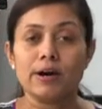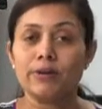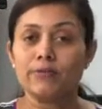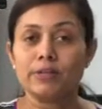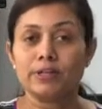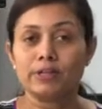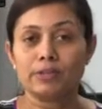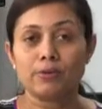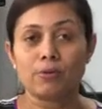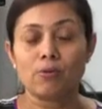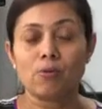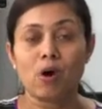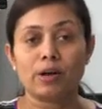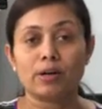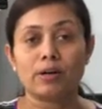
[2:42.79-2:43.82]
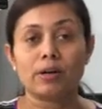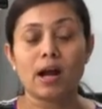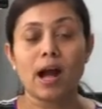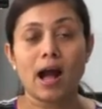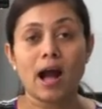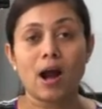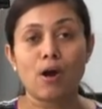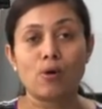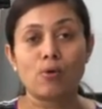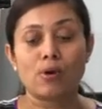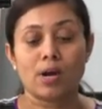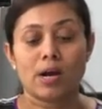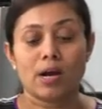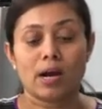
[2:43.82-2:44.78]
if there is no water,
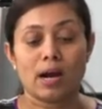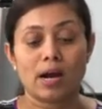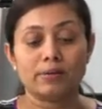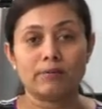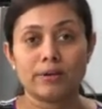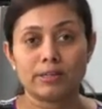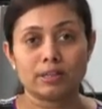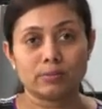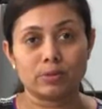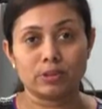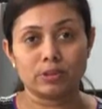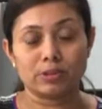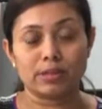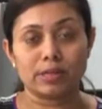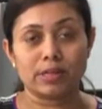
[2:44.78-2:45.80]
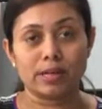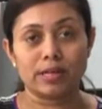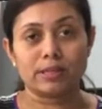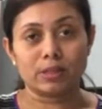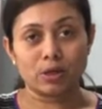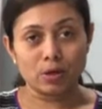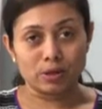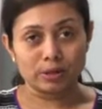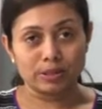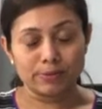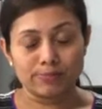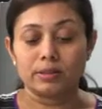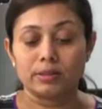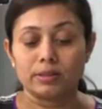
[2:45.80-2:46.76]
how the vegetable is gonna get cooked.